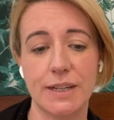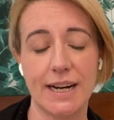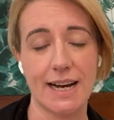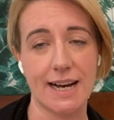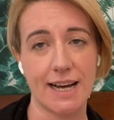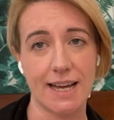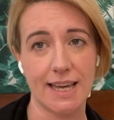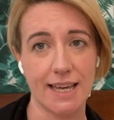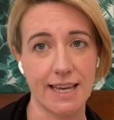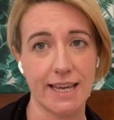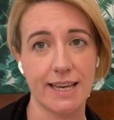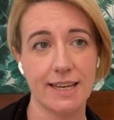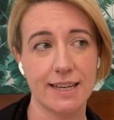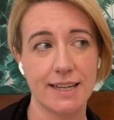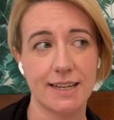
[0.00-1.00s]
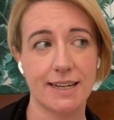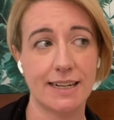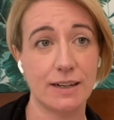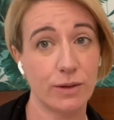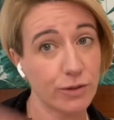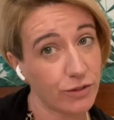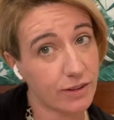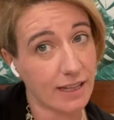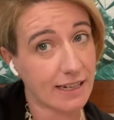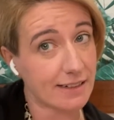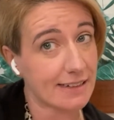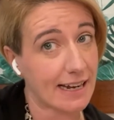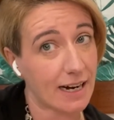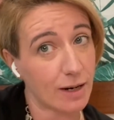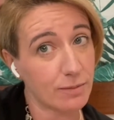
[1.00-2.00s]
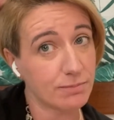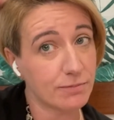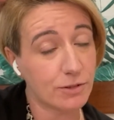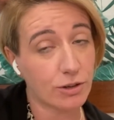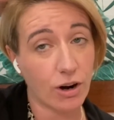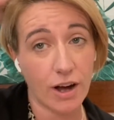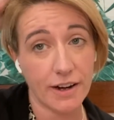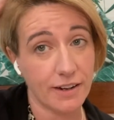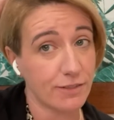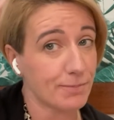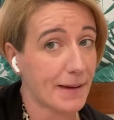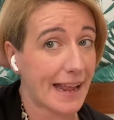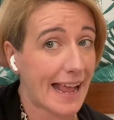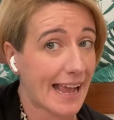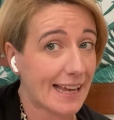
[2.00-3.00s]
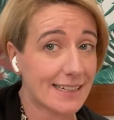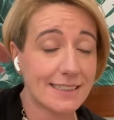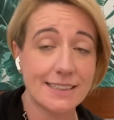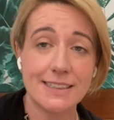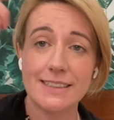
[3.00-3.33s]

I I lost the entire crown of my head,